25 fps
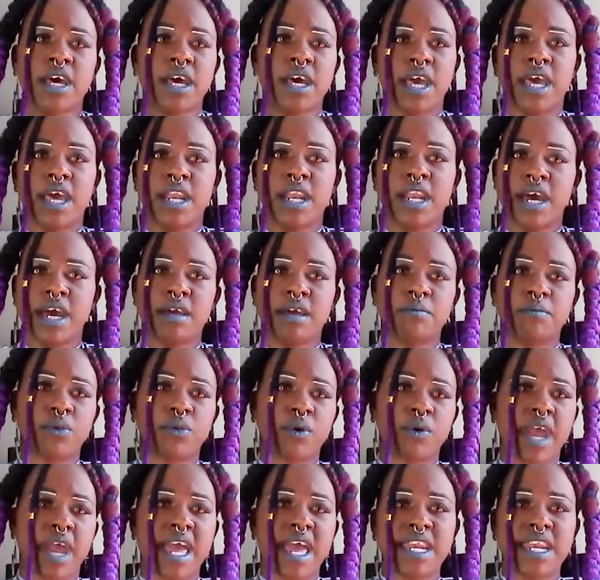And I
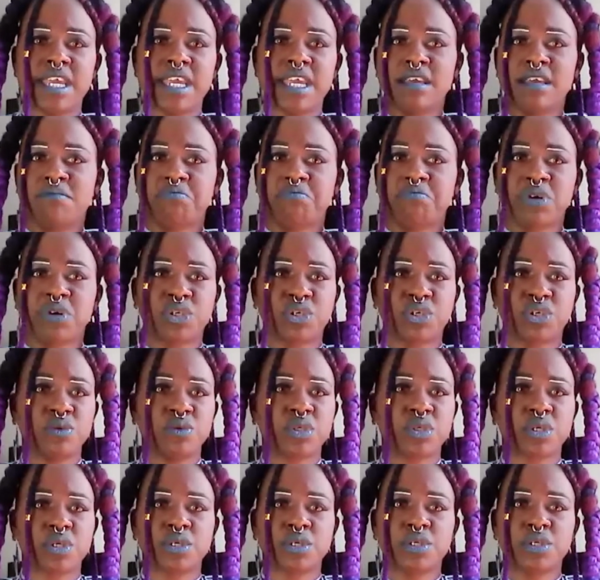implore any
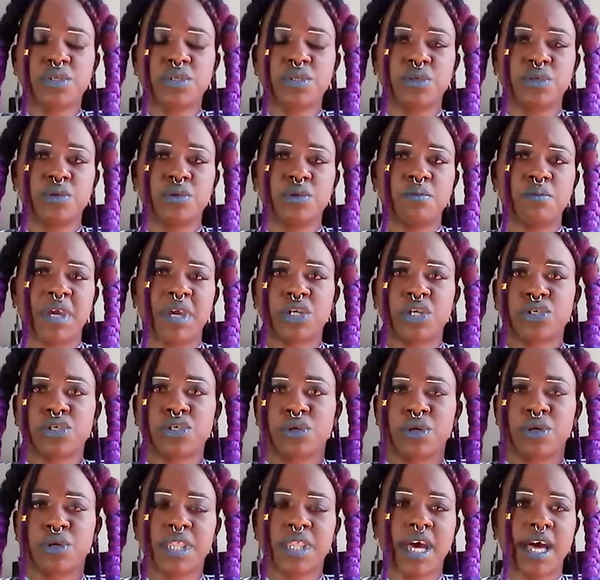producers to make
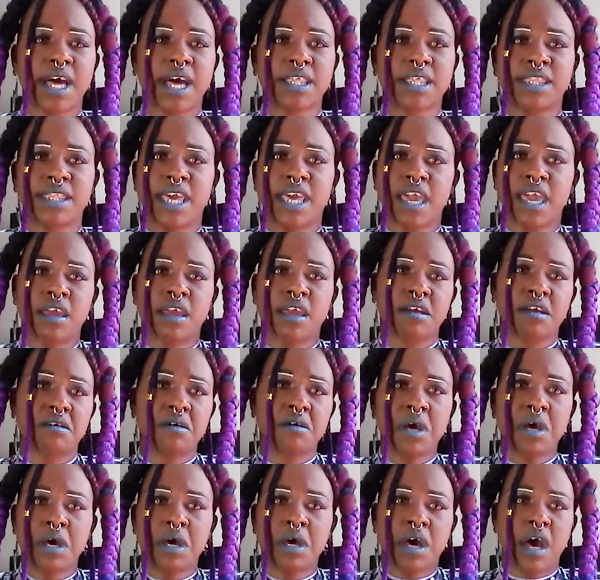sure that they
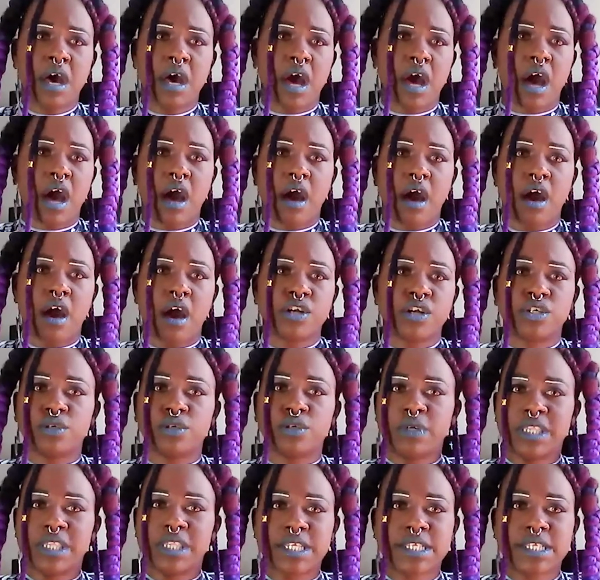are
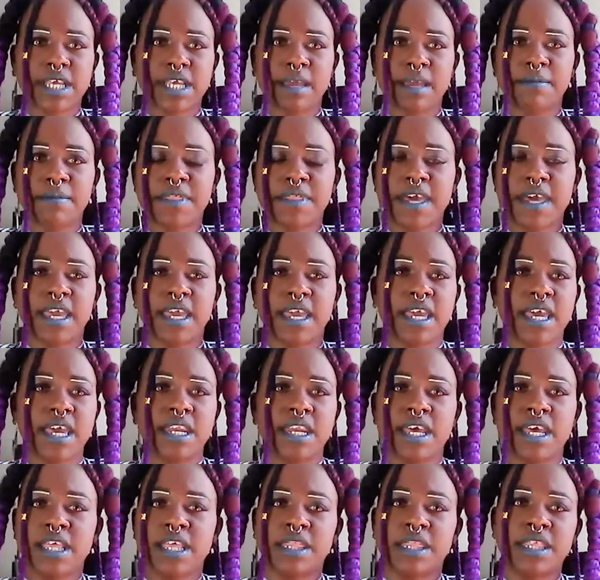doing the same thing.
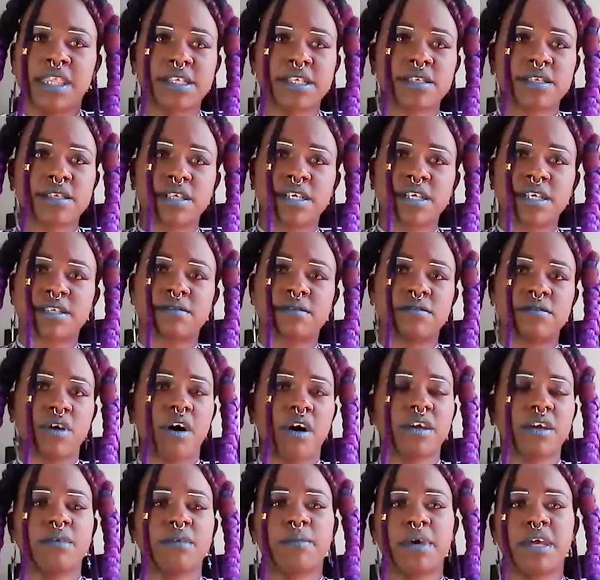And this
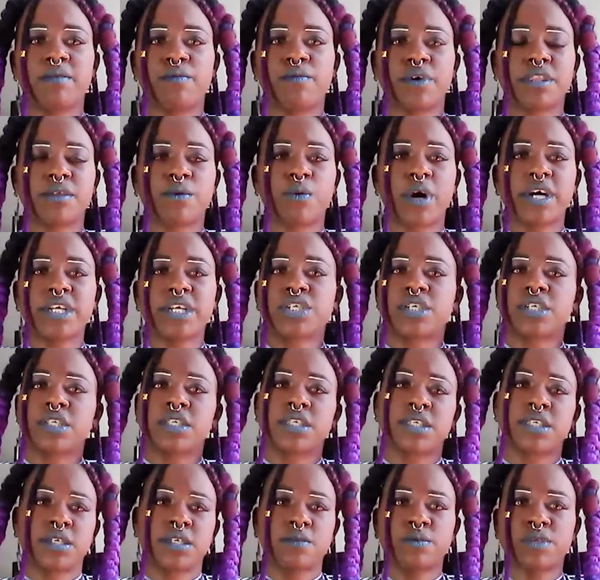document with questions,
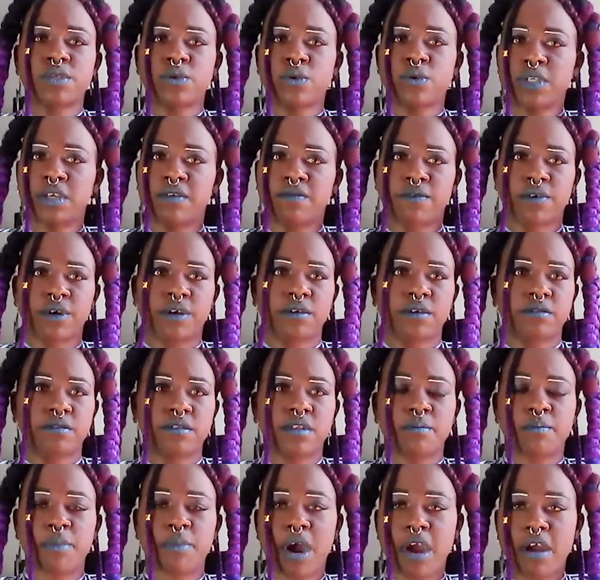this was only for
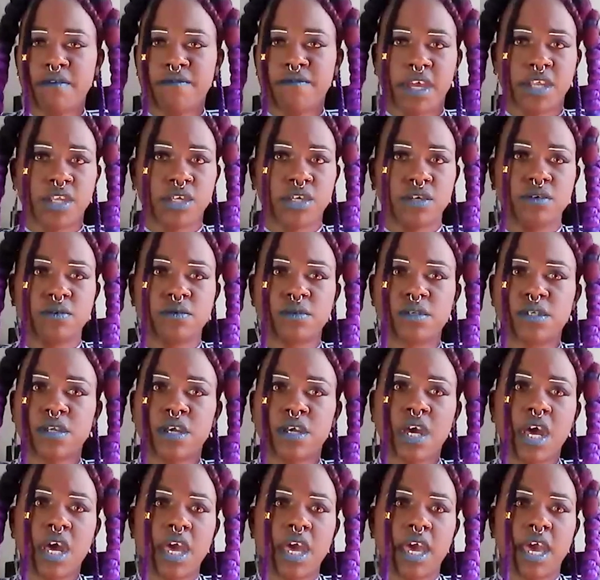the bar venues.
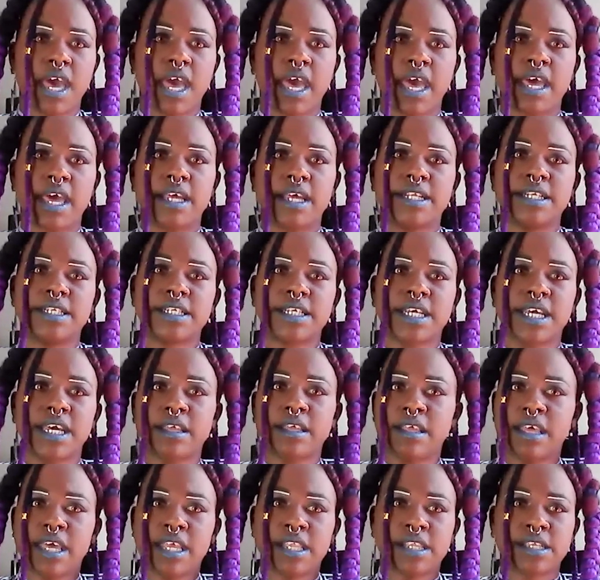And
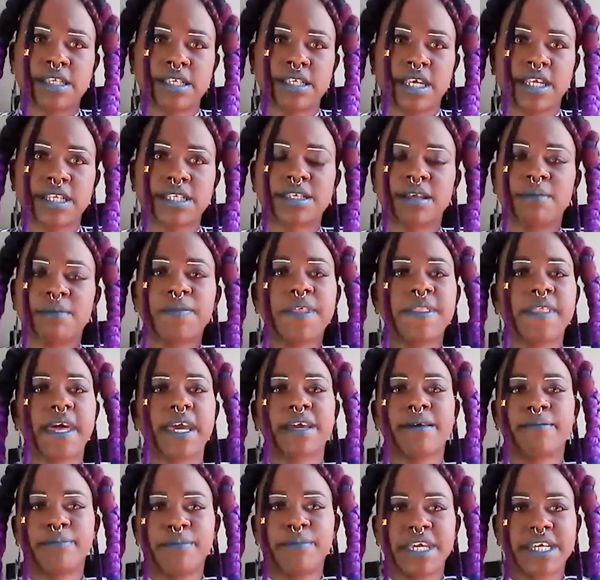it's something that
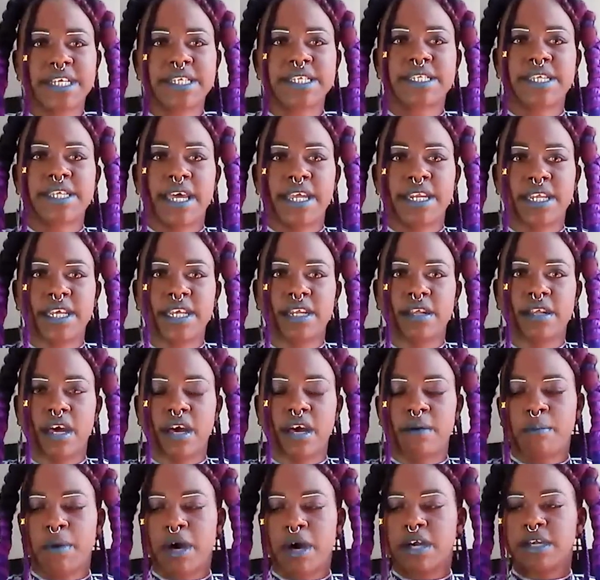can be extended
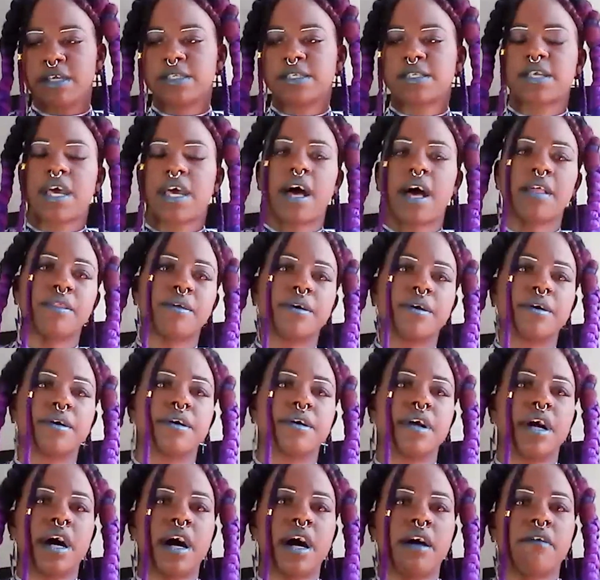amongst
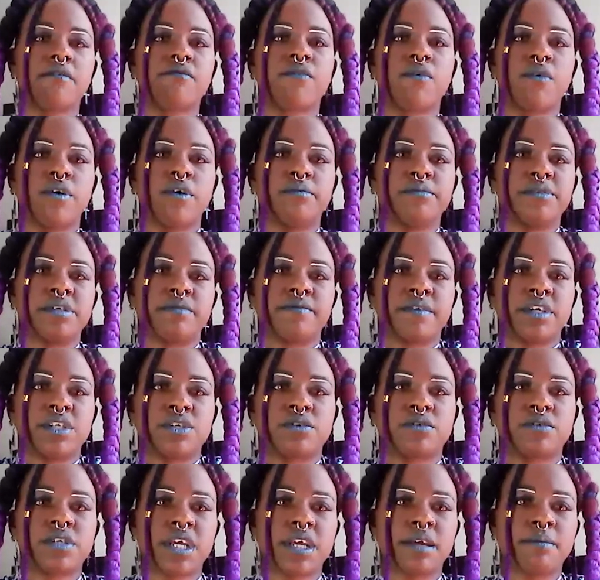other forms of
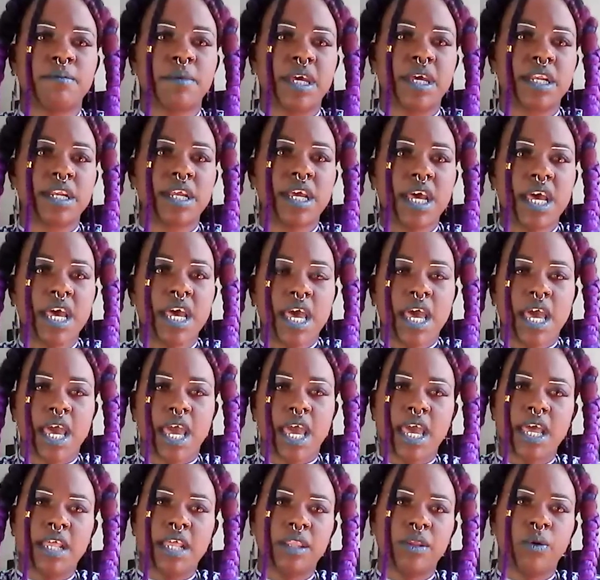entertainment,
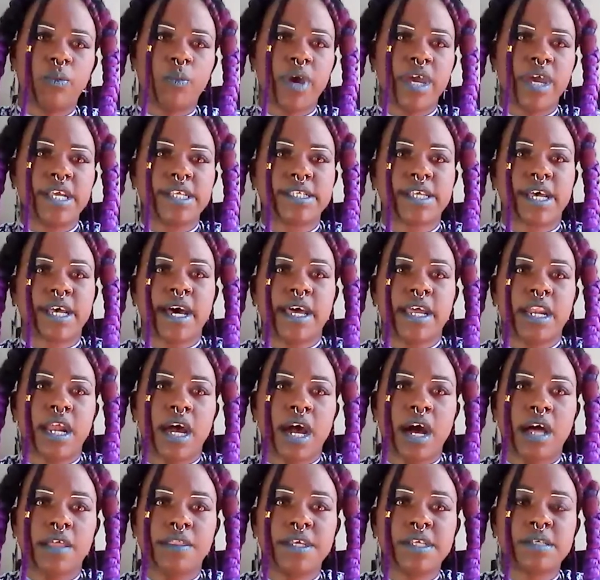and the ways that
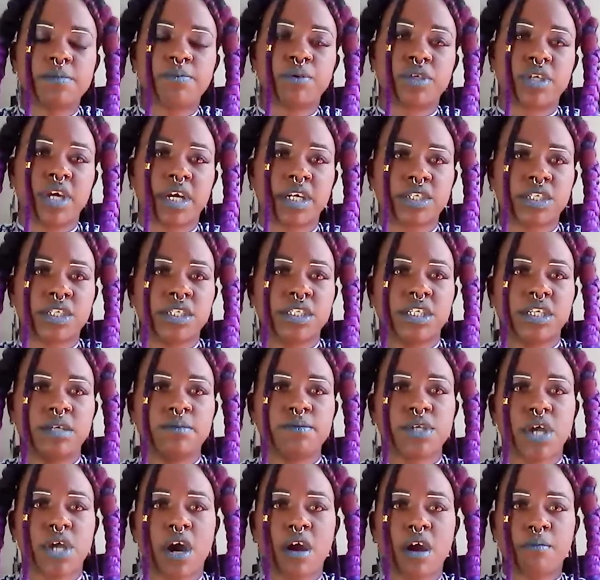these production
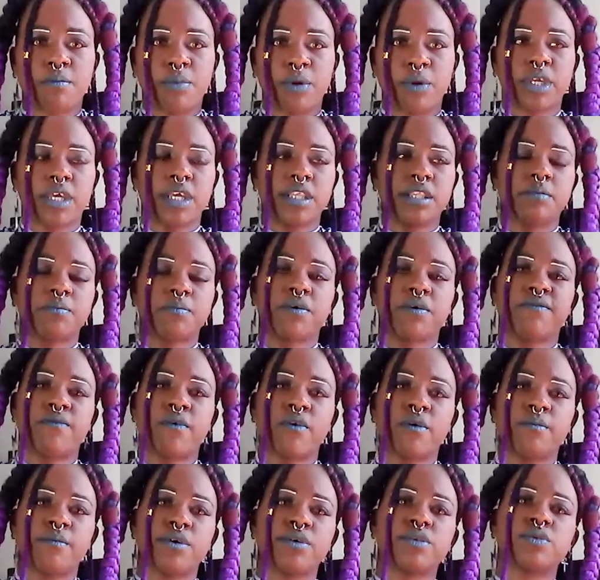teams are booking the
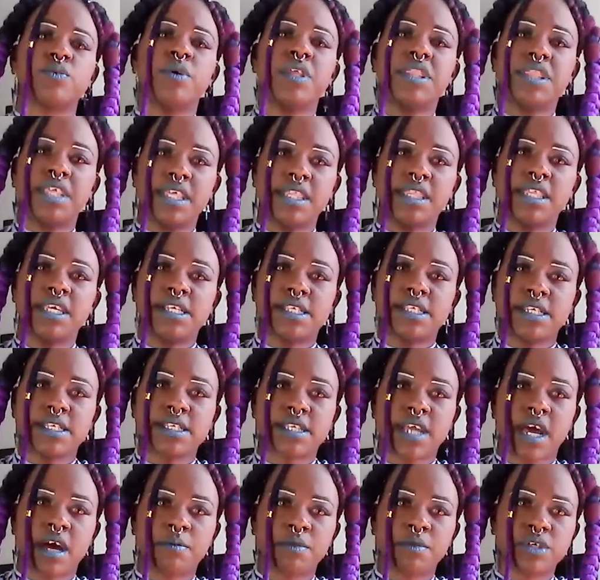performers within these
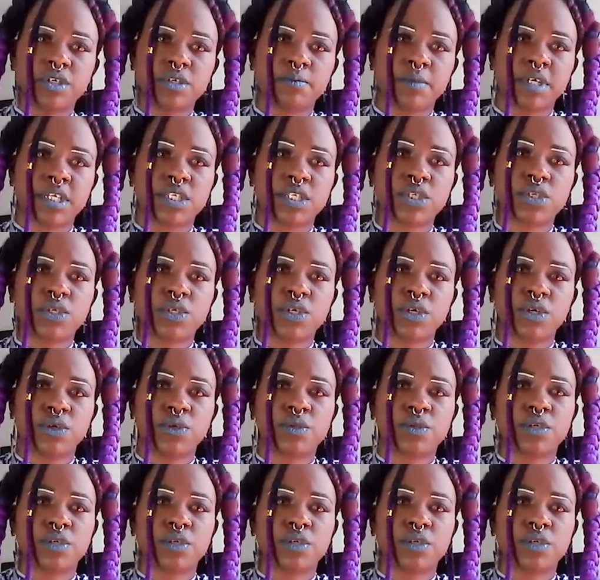establishments too.